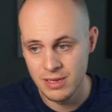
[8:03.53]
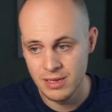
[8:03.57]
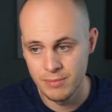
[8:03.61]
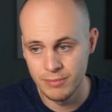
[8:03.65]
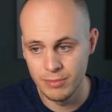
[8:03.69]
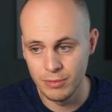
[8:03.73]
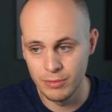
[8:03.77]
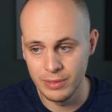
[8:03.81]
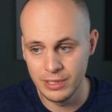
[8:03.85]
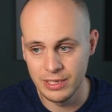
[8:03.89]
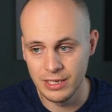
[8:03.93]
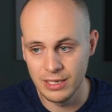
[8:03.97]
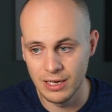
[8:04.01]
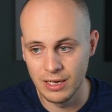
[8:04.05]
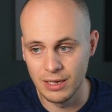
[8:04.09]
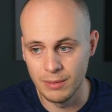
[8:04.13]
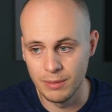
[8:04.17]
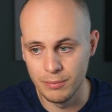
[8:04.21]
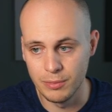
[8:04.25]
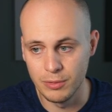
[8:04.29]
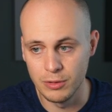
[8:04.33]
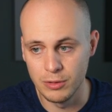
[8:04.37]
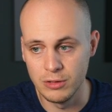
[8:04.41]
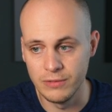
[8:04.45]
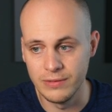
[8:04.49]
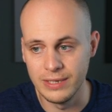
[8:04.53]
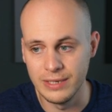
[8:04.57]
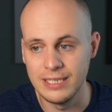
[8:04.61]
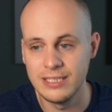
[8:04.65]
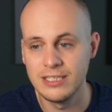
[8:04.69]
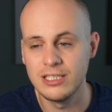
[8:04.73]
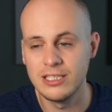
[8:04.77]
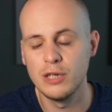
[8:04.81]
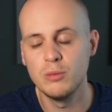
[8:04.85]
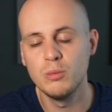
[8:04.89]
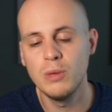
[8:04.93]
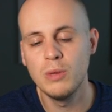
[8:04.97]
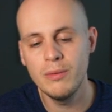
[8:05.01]
but we can't prove it.
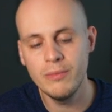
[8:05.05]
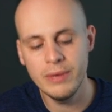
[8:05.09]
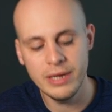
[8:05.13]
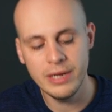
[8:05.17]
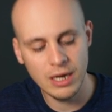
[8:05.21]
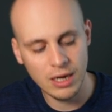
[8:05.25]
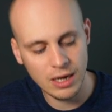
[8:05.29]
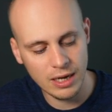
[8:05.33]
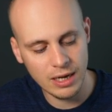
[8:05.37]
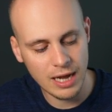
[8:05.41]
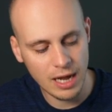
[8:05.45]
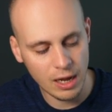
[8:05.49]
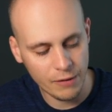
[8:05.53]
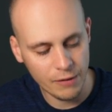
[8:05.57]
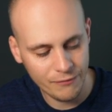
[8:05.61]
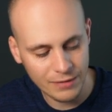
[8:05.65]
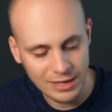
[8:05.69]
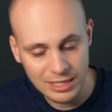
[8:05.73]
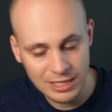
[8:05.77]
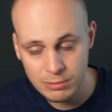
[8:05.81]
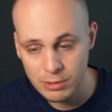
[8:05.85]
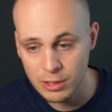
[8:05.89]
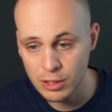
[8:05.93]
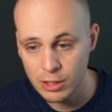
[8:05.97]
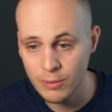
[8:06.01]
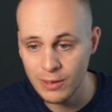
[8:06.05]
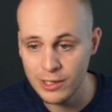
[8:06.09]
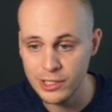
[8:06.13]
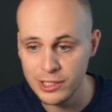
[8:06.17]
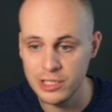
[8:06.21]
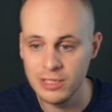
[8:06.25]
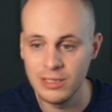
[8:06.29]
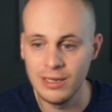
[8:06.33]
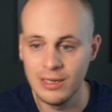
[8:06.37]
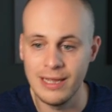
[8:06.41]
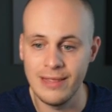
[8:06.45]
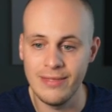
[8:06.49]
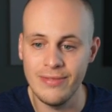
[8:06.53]
So when we are faced with a
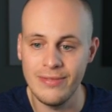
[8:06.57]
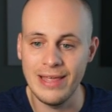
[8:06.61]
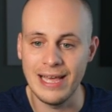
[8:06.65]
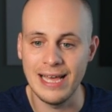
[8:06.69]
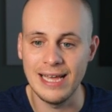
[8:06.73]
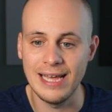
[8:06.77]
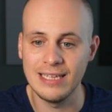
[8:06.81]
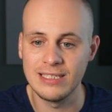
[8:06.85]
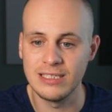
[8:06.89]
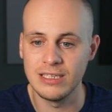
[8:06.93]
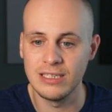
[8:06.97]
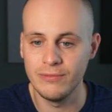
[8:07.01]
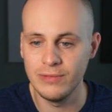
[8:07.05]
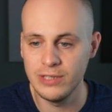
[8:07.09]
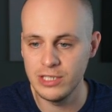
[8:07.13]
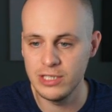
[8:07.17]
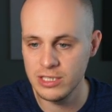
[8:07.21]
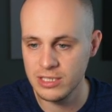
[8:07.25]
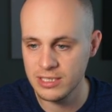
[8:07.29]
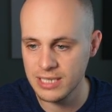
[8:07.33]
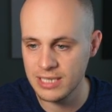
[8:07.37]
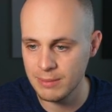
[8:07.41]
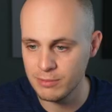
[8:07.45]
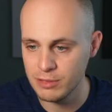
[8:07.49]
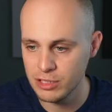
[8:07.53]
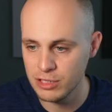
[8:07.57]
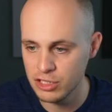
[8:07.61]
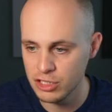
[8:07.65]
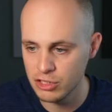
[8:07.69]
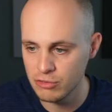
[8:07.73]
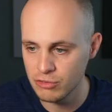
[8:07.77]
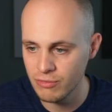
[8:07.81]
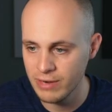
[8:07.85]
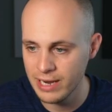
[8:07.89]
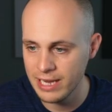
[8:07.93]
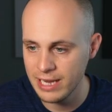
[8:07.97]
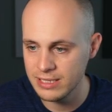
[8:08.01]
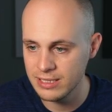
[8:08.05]
question like this, and if we just skip
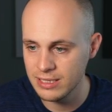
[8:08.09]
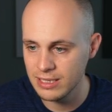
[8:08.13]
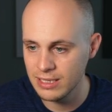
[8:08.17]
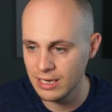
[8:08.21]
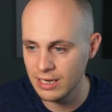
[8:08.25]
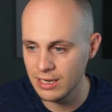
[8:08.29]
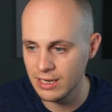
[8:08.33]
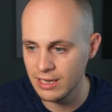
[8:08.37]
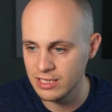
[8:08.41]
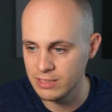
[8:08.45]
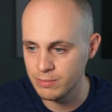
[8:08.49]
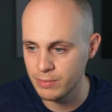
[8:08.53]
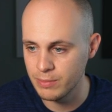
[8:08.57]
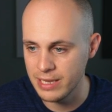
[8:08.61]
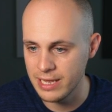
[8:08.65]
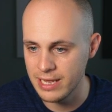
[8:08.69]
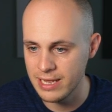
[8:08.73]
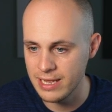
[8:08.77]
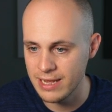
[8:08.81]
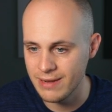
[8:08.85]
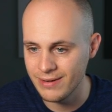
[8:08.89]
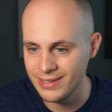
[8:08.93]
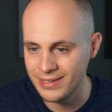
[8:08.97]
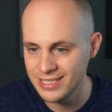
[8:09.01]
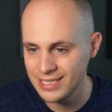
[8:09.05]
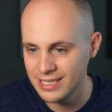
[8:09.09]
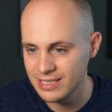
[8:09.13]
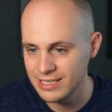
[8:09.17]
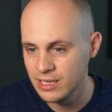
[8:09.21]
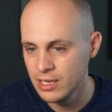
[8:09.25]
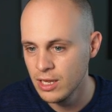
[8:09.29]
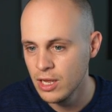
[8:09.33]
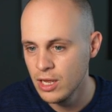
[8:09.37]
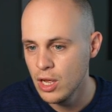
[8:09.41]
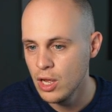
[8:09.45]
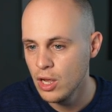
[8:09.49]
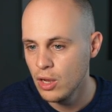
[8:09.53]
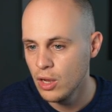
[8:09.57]
straight to the last bit here, it says,
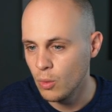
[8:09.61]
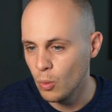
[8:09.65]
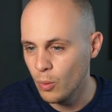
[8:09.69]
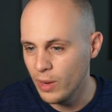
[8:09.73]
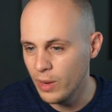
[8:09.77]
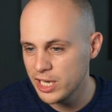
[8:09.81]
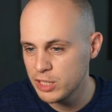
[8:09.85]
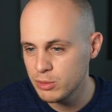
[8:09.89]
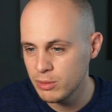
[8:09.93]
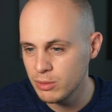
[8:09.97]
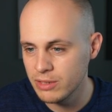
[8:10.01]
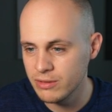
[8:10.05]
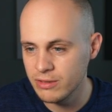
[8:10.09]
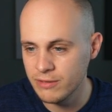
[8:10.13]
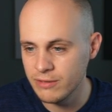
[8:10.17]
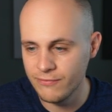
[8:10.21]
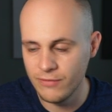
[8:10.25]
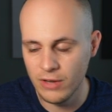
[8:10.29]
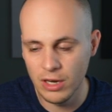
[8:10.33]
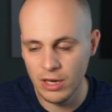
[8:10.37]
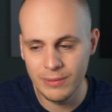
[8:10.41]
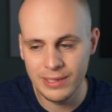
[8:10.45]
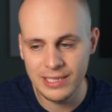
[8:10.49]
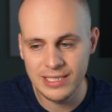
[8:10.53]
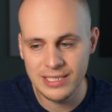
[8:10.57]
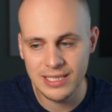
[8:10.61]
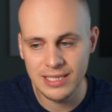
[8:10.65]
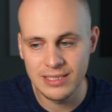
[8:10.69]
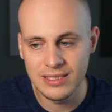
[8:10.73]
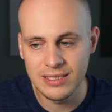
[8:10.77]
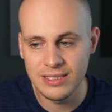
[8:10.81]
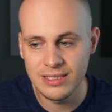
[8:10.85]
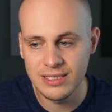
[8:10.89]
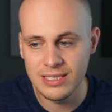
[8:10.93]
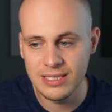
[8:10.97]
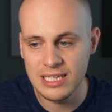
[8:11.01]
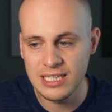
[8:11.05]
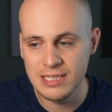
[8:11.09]
which one of the following
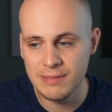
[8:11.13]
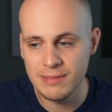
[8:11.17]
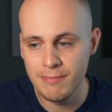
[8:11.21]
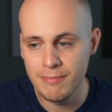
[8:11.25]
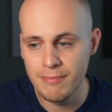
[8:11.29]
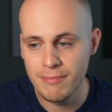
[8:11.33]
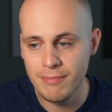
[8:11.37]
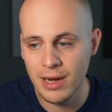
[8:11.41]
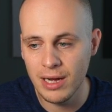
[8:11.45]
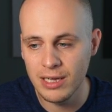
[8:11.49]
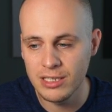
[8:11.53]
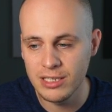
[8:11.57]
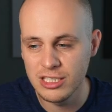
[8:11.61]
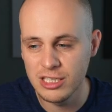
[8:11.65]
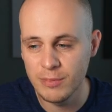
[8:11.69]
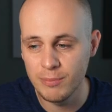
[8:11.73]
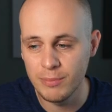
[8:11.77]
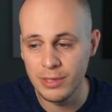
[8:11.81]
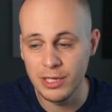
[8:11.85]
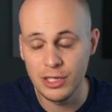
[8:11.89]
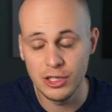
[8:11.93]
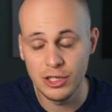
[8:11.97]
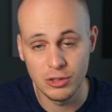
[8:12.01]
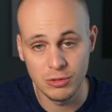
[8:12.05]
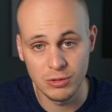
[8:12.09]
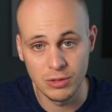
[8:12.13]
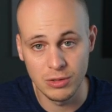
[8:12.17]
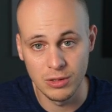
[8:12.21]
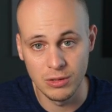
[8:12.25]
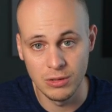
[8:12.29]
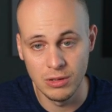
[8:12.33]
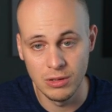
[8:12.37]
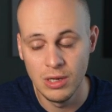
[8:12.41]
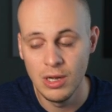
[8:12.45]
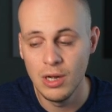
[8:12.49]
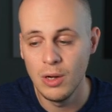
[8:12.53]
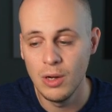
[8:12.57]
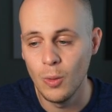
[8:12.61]
sentences must be true?
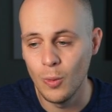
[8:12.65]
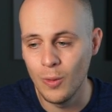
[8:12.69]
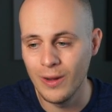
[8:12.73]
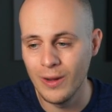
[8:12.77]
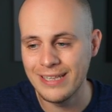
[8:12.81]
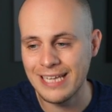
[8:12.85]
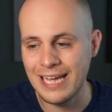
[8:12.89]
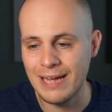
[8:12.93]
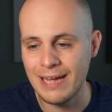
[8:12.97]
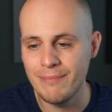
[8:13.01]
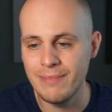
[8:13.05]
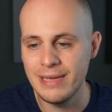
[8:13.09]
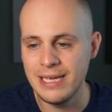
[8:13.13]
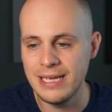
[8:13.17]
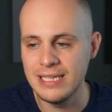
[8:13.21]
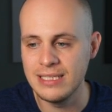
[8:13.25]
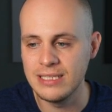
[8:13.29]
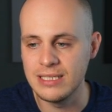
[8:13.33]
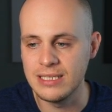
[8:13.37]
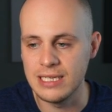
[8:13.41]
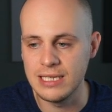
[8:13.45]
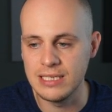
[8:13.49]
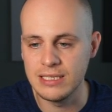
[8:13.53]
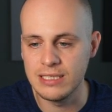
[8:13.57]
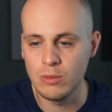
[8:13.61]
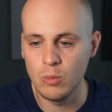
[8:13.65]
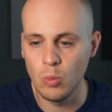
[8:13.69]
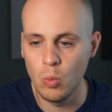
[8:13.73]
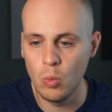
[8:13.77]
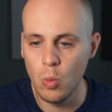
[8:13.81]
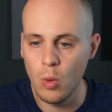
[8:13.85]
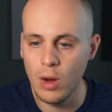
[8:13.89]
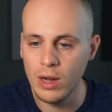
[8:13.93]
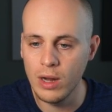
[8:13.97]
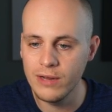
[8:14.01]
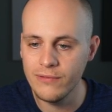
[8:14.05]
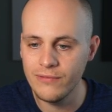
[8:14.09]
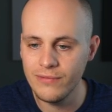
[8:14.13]
What that means is
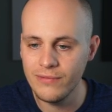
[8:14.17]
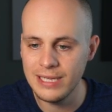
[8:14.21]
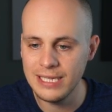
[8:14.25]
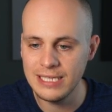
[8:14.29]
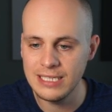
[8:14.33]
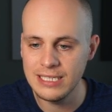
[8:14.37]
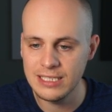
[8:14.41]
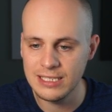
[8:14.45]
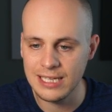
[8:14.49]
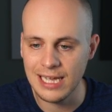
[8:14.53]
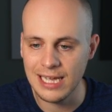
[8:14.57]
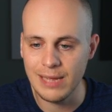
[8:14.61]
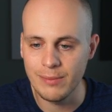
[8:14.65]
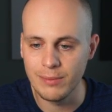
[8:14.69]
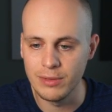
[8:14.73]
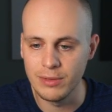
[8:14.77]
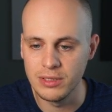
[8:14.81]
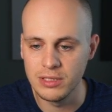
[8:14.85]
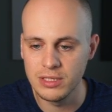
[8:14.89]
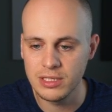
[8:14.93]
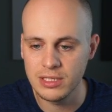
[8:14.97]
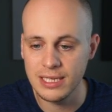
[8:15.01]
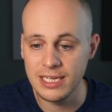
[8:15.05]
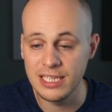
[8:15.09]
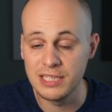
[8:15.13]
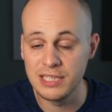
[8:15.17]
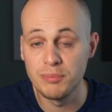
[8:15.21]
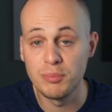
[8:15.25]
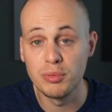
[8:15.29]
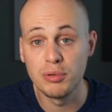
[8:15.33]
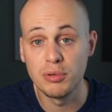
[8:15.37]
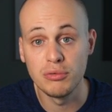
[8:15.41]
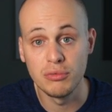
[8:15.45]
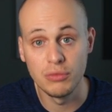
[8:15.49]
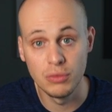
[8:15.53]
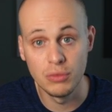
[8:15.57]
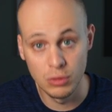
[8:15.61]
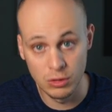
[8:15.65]
one of these statements is
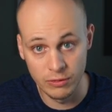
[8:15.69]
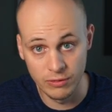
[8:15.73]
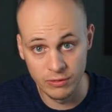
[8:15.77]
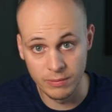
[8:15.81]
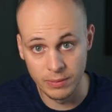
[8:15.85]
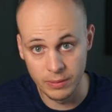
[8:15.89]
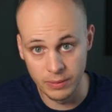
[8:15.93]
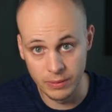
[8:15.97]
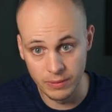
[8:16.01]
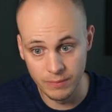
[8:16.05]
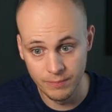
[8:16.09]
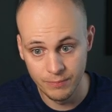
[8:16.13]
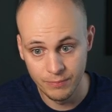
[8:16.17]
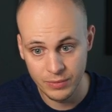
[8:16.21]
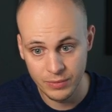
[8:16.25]
provable.